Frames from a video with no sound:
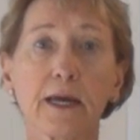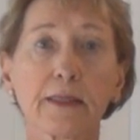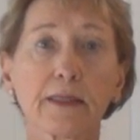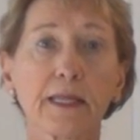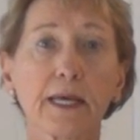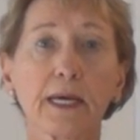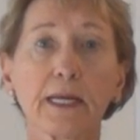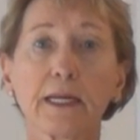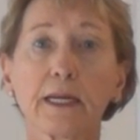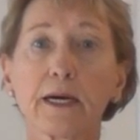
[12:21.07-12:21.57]

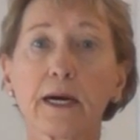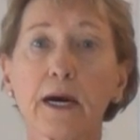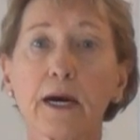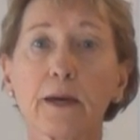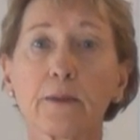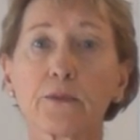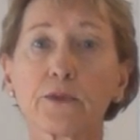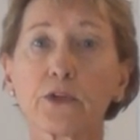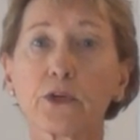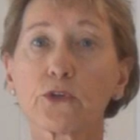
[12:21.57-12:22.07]

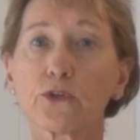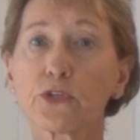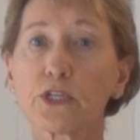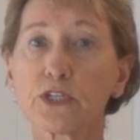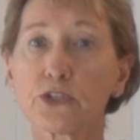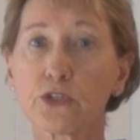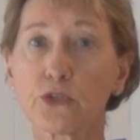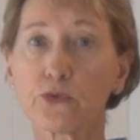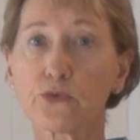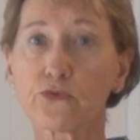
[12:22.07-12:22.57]
then those
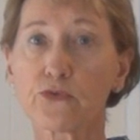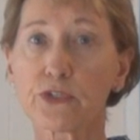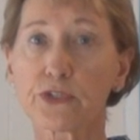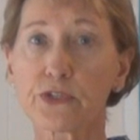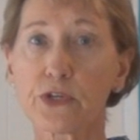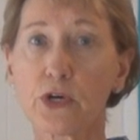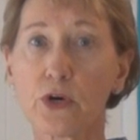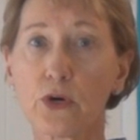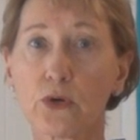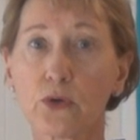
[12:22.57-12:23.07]
issues
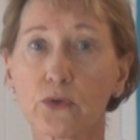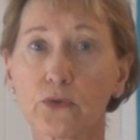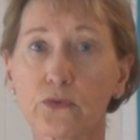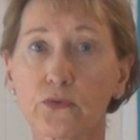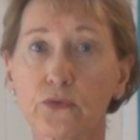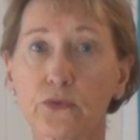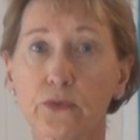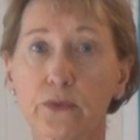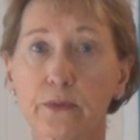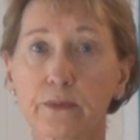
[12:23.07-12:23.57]
resolve.
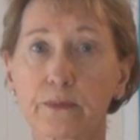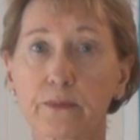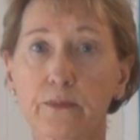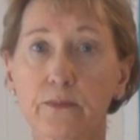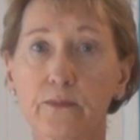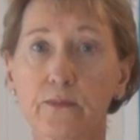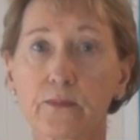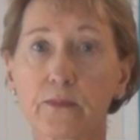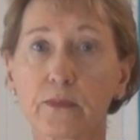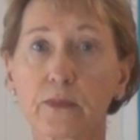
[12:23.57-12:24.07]

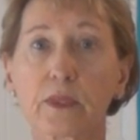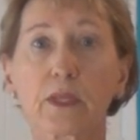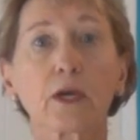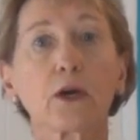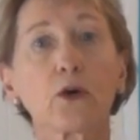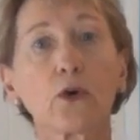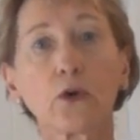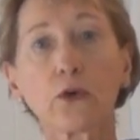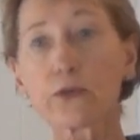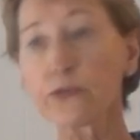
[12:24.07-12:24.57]

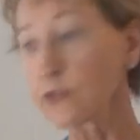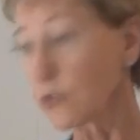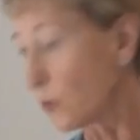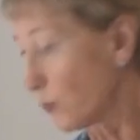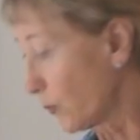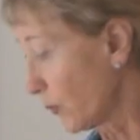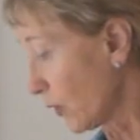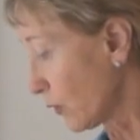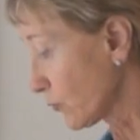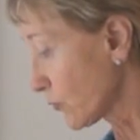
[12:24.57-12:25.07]
Also,
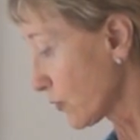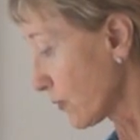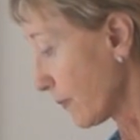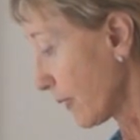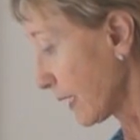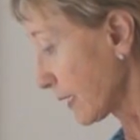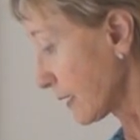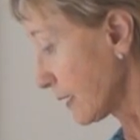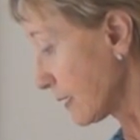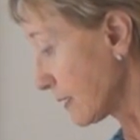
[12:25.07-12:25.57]
both the
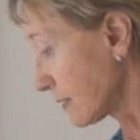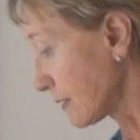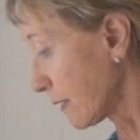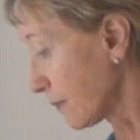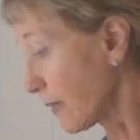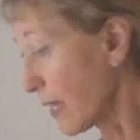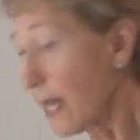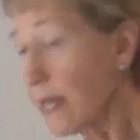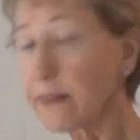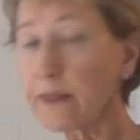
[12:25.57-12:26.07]

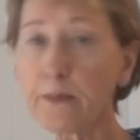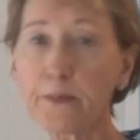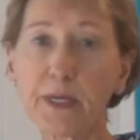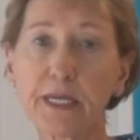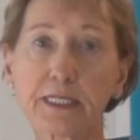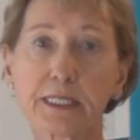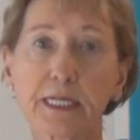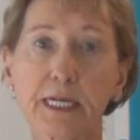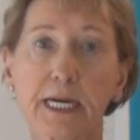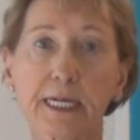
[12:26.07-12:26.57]
magnesium and the
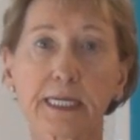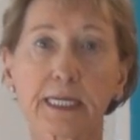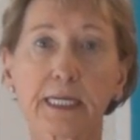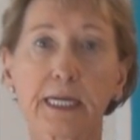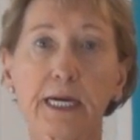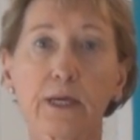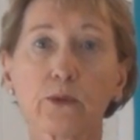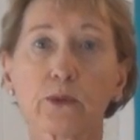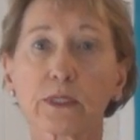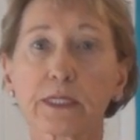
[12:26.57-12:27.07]
bentonite
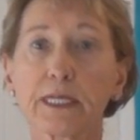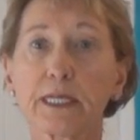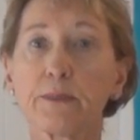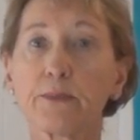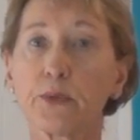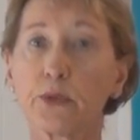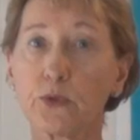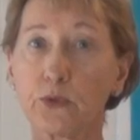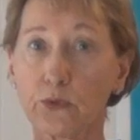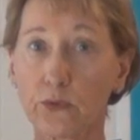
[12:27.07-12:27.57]
clay will
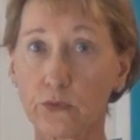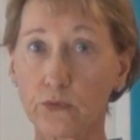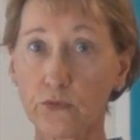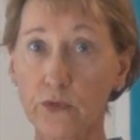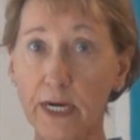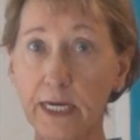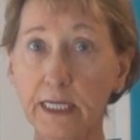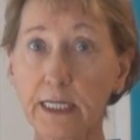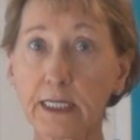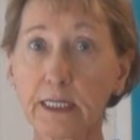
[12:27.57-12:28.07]
keep you
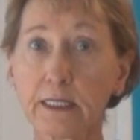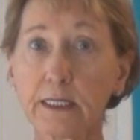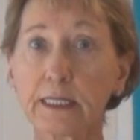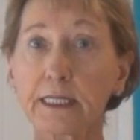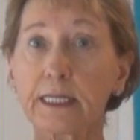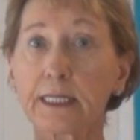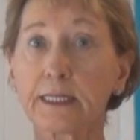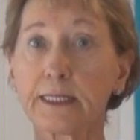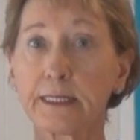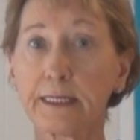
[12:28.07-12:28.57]
regular,
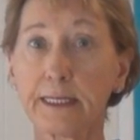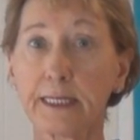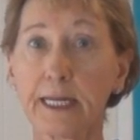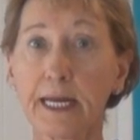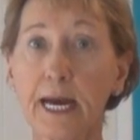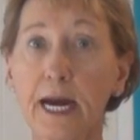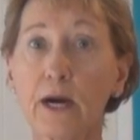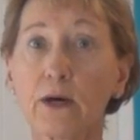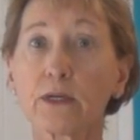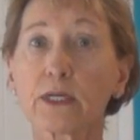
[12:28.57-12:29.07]
cleaned
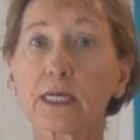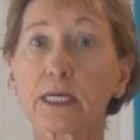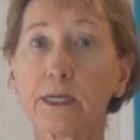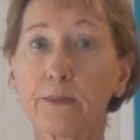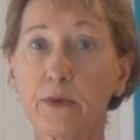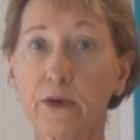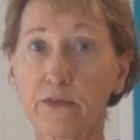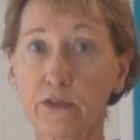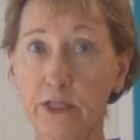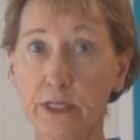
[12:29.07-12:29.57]
out, keep
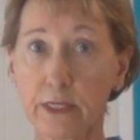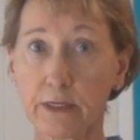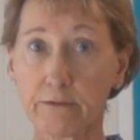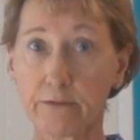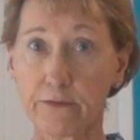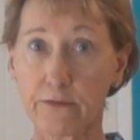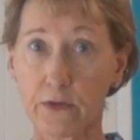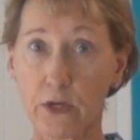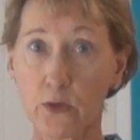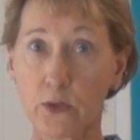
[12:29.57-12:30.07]
everything
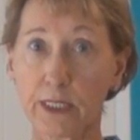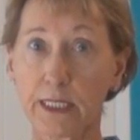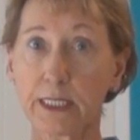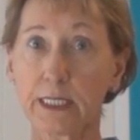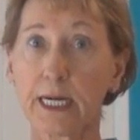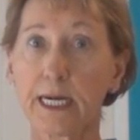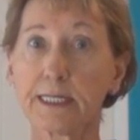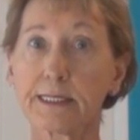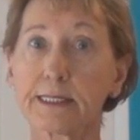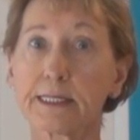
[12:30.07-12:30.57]
flowing
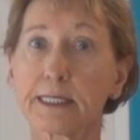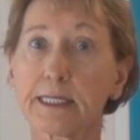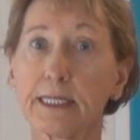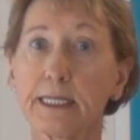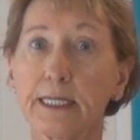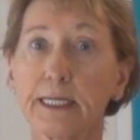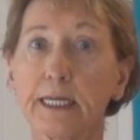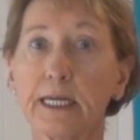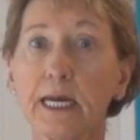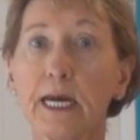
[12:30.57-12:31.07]

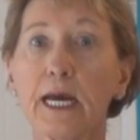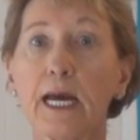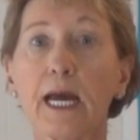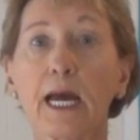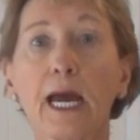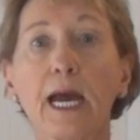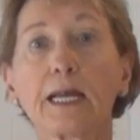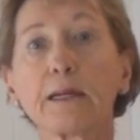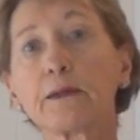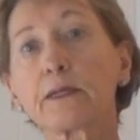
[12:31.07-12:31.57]
nicely,
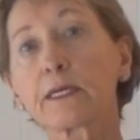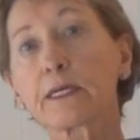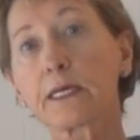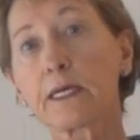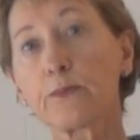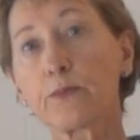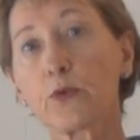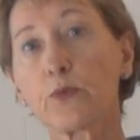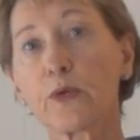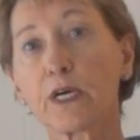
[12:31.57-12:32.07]
and
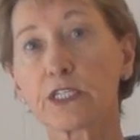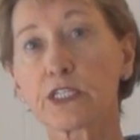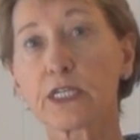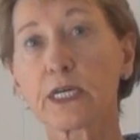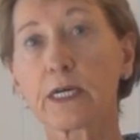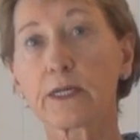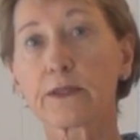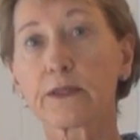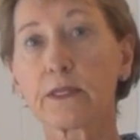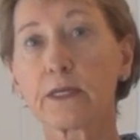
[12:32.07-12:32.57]
keep you much
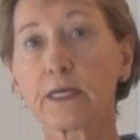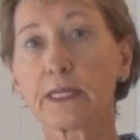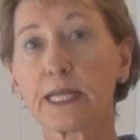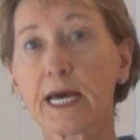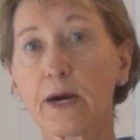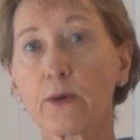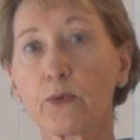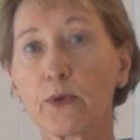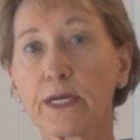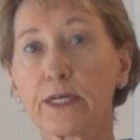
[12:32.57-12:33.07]
healthier
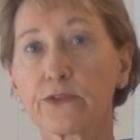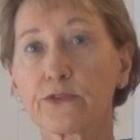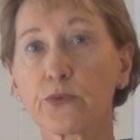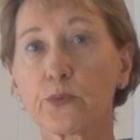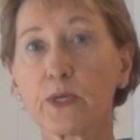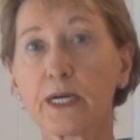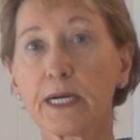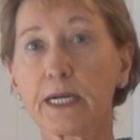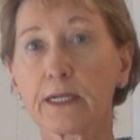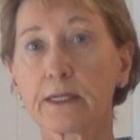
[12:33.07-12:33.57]
that way as
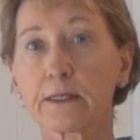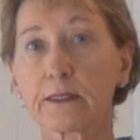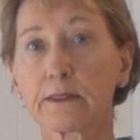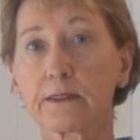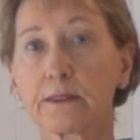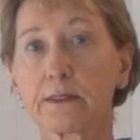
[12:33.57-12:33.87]
well.